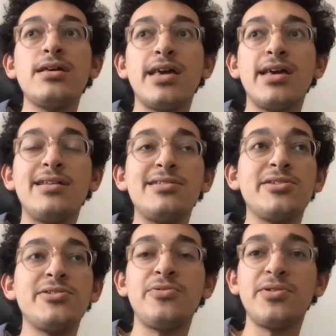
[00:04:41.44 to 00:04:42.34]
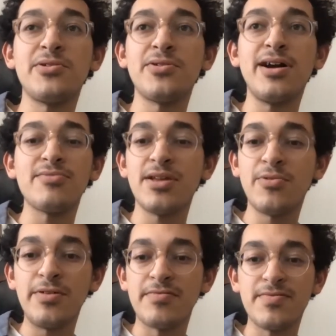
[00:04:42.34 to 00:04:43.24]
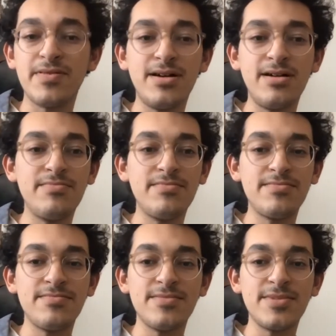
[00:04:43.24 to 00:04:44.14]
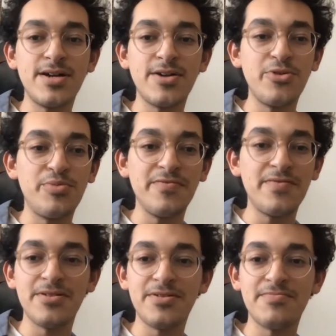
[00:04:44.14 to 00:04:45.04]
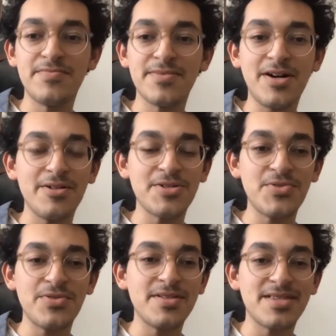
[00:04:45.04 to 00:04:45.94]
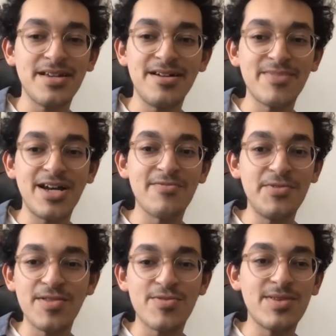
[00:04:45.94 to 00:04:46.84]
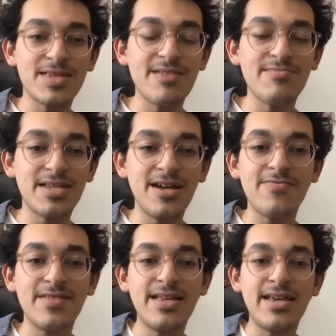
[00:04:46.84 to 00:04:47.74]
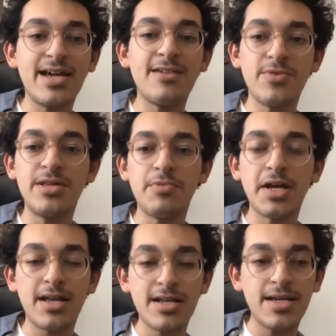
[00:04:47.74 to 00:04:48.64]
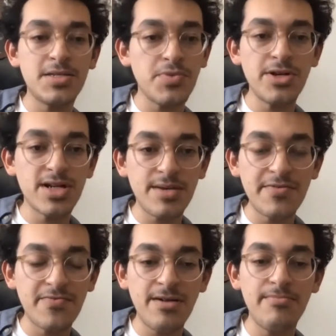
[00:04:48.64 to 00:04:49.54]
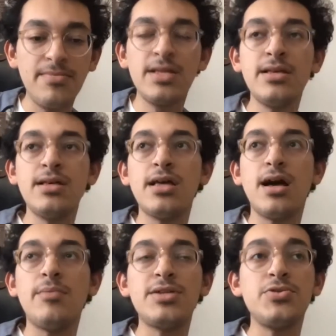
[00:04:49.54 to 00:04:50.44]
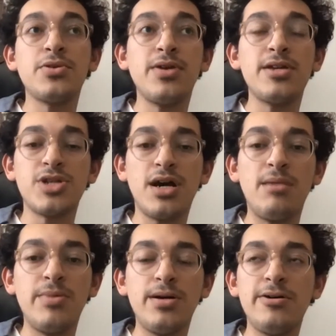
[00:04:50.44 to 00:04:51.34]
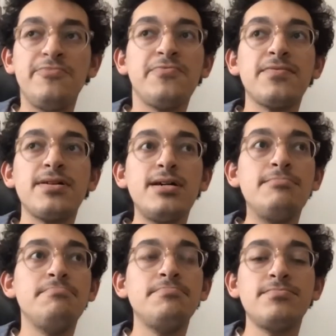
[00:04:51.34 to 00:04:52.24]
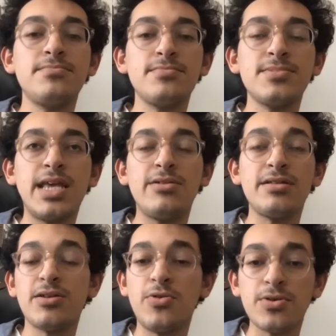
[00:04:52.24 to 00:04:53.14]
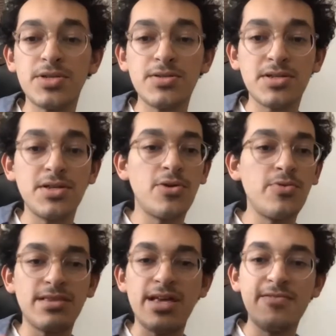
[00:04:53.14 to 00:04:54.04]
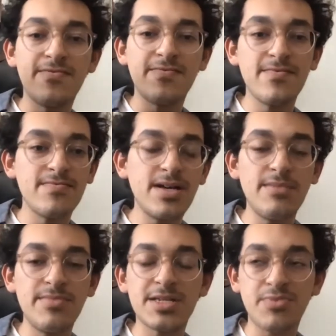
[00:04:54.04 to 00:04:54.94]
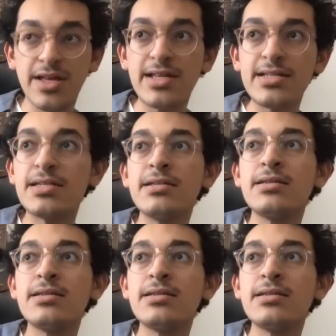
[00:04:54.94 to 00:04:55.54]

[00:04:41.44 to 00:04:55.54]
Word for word: and you know, you're out there with um, a group of other college students kind of going through the same stuff and they kind of really recognize where you're coming from um, and do a great job of um, tailing the courses to you know what they've um, explained